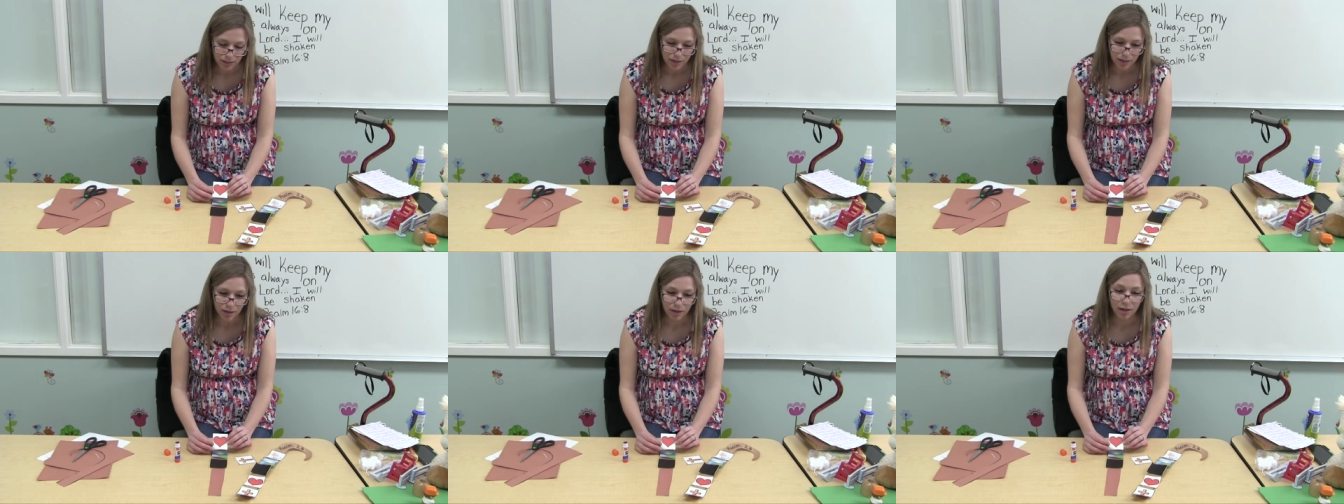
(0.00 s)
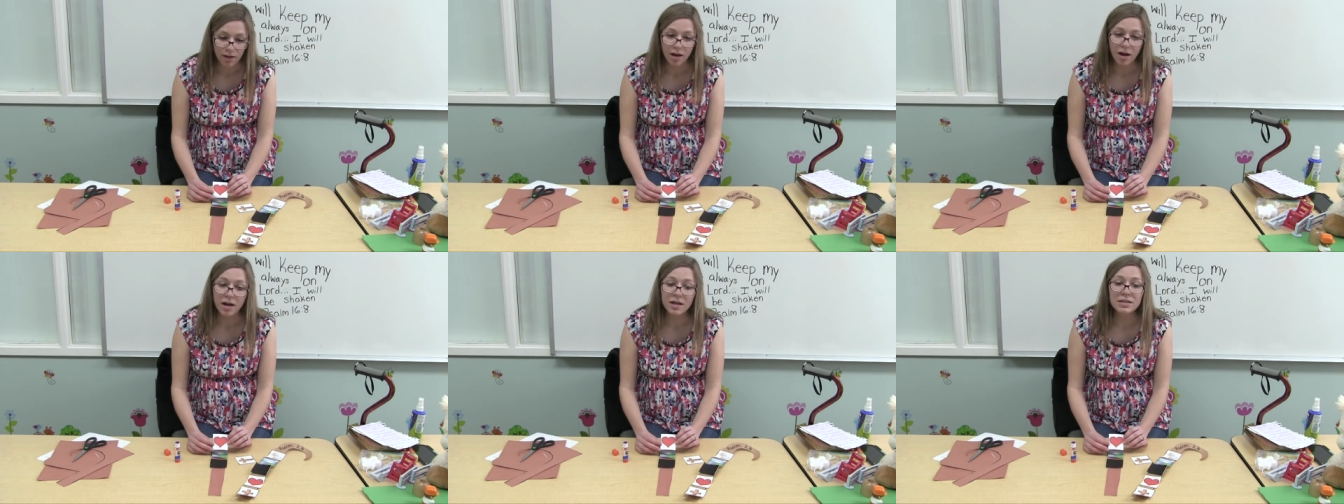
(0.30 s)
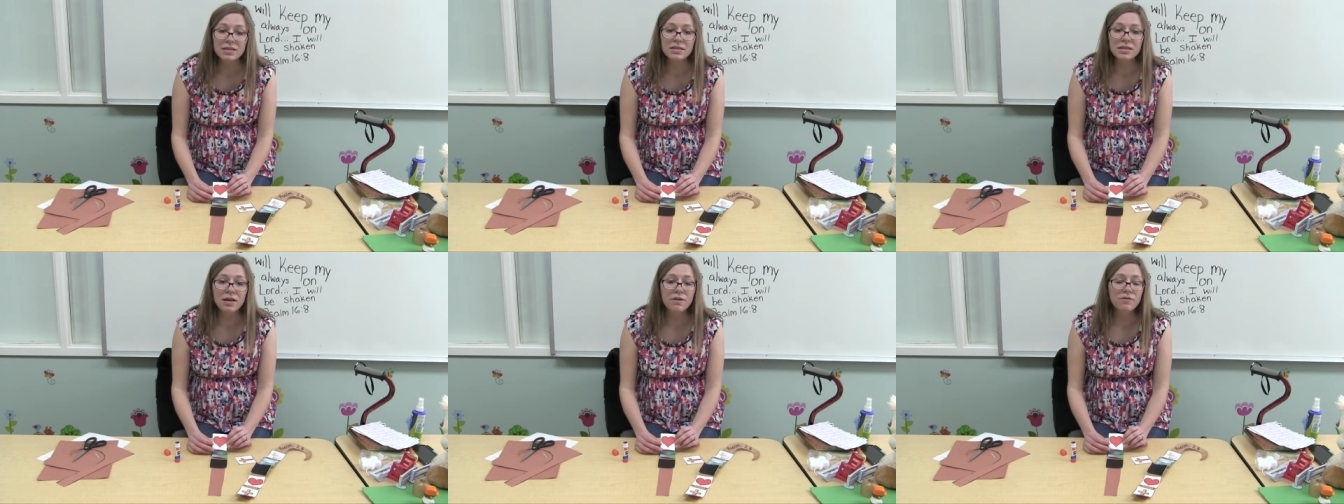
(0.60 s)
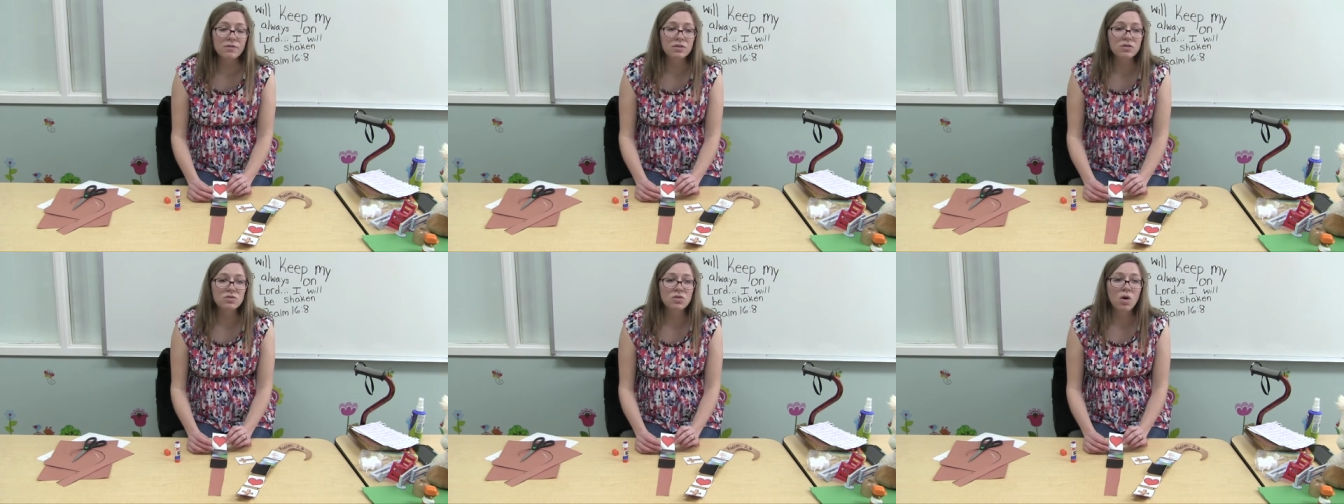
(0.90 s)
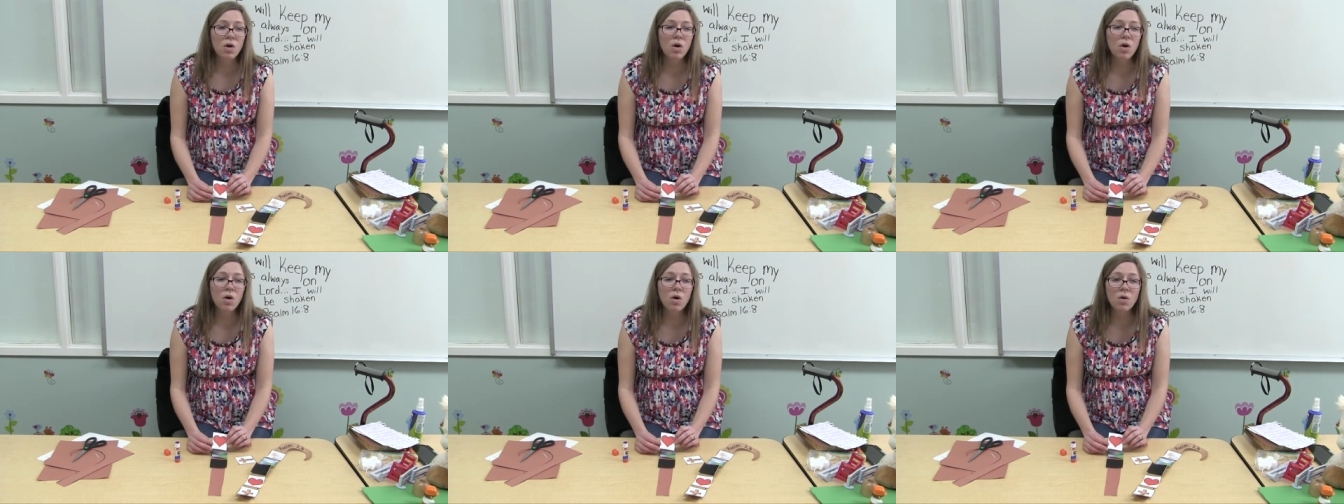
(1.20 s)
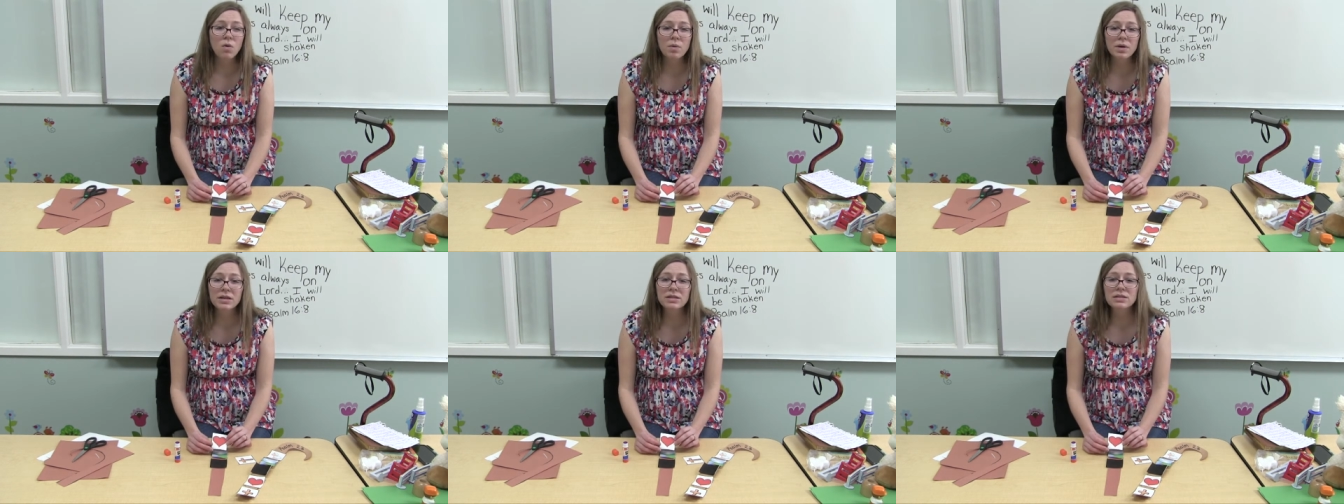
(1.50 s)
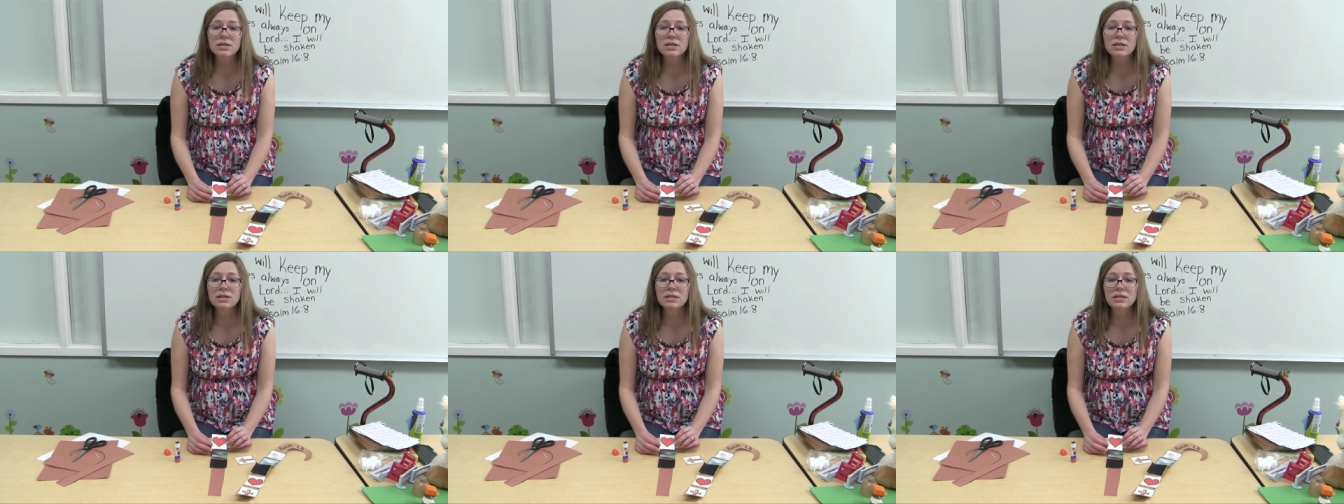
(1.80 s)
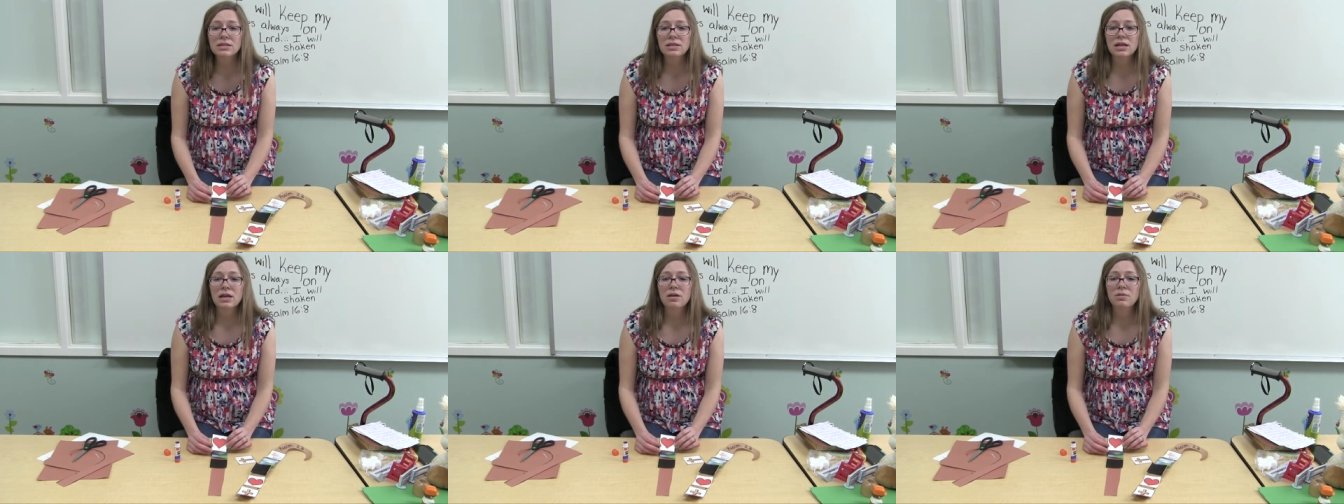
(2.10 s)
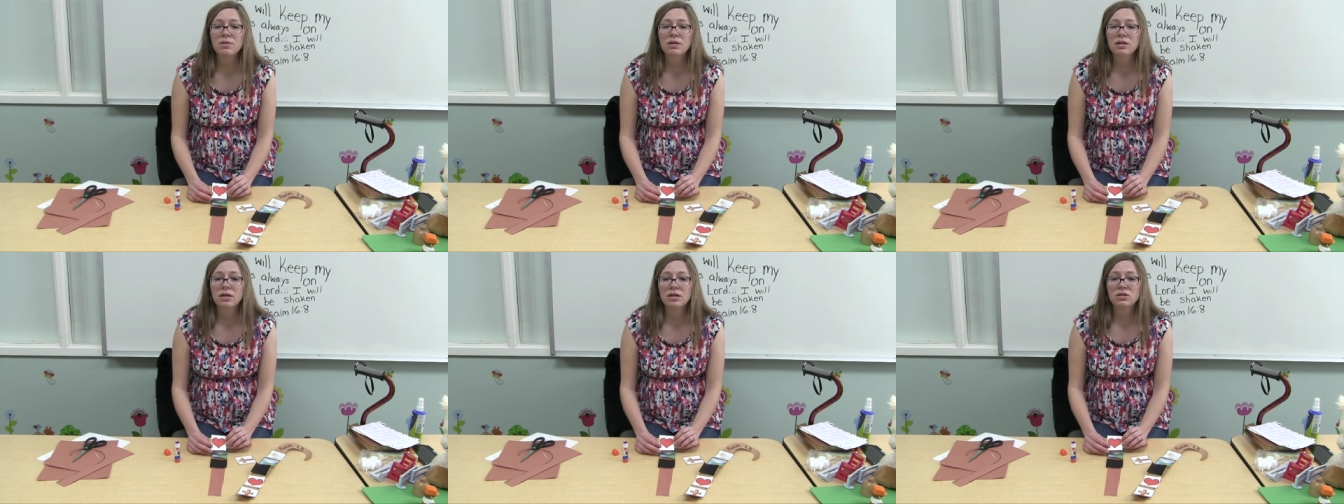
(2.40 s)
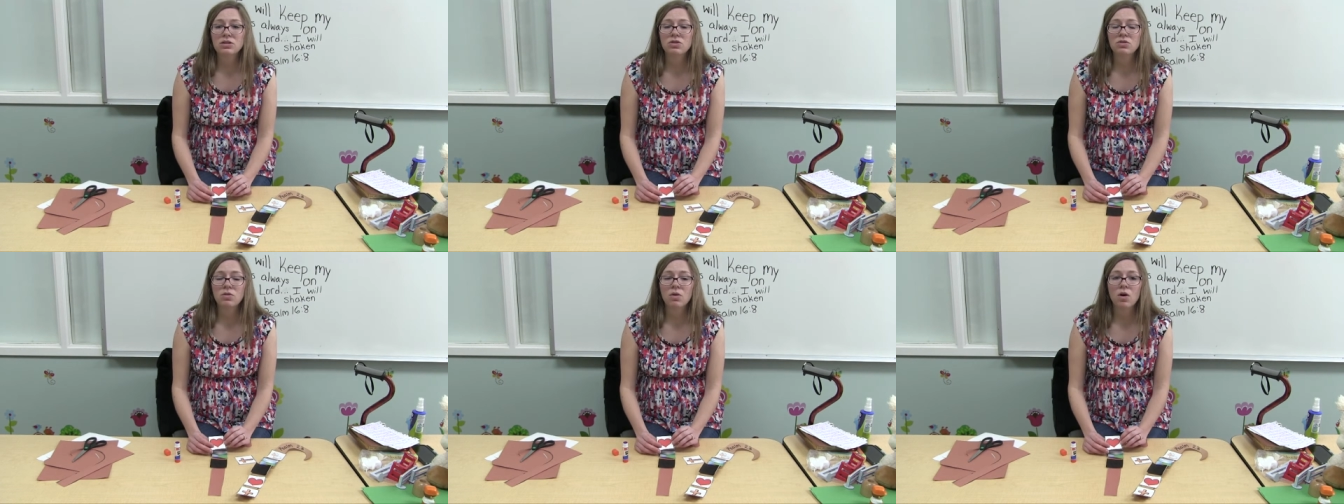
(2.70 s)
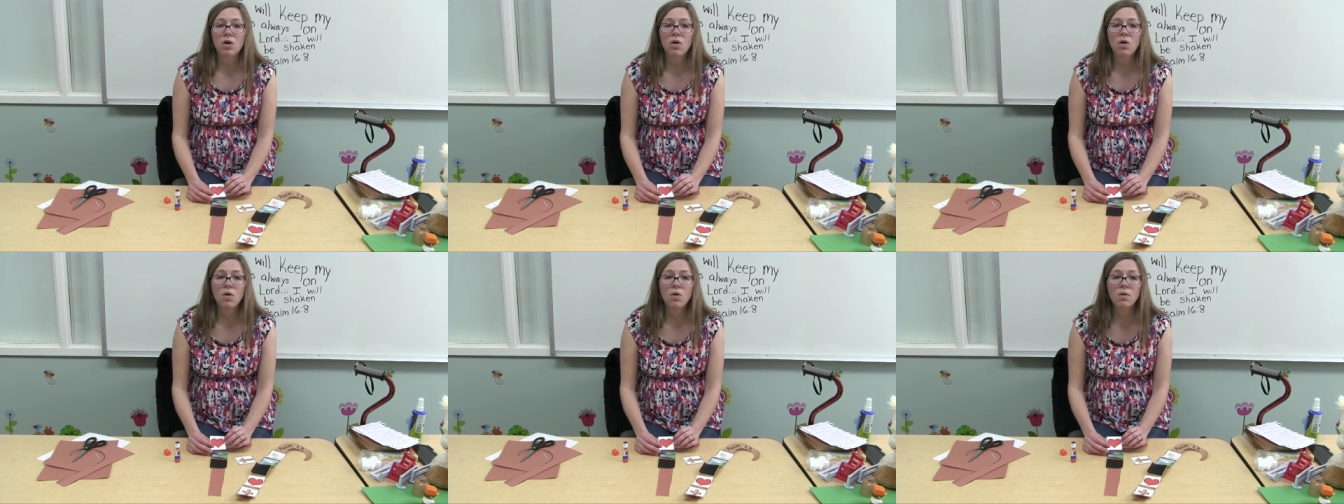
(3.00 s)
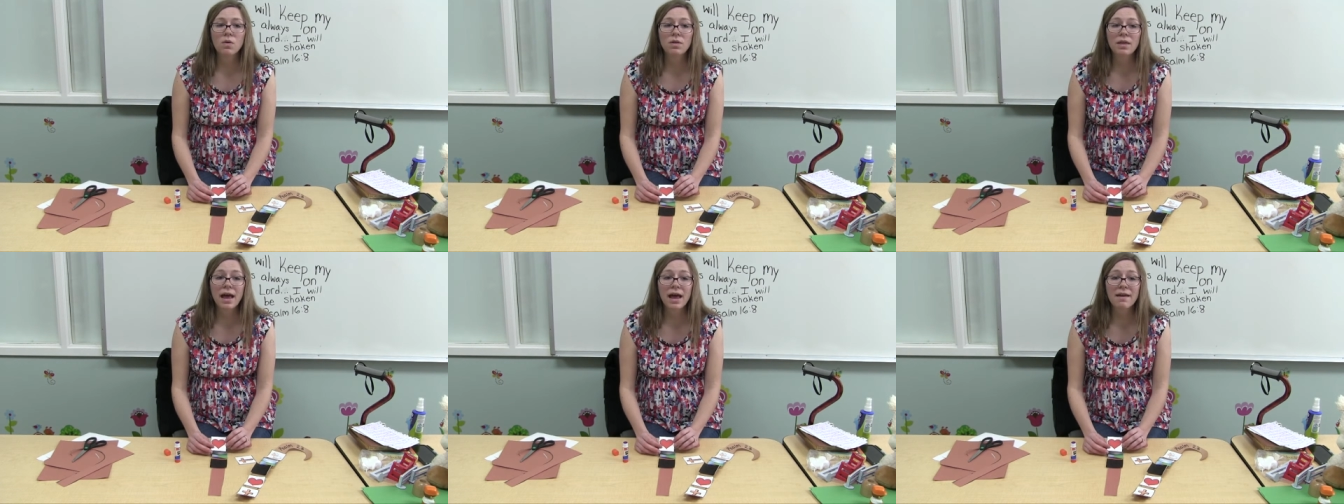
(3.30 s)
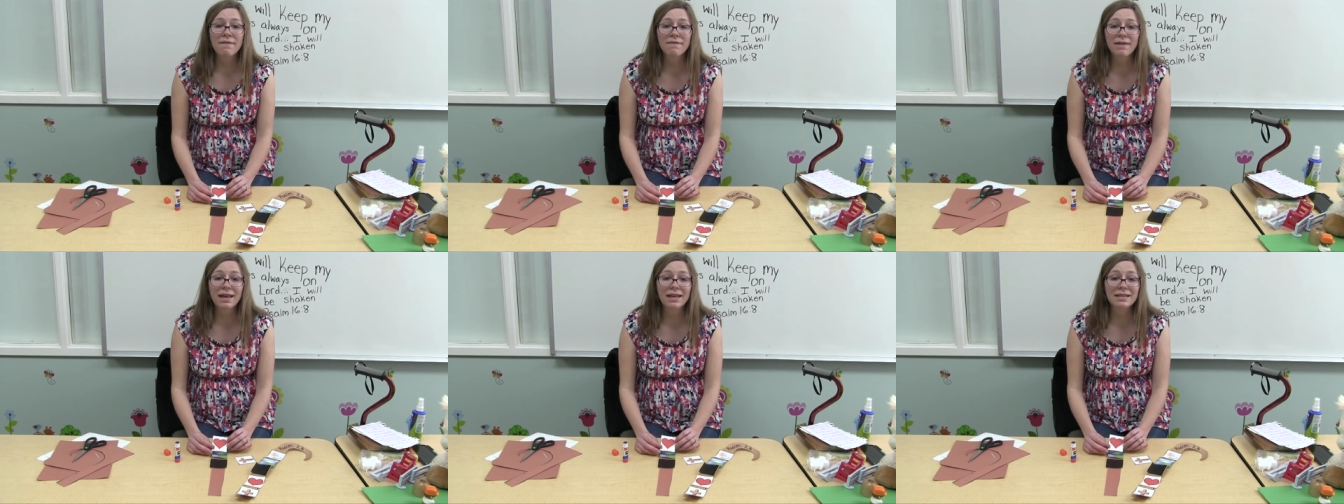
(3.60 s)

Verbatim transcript: And God's love is always going to stay with us through our whole life.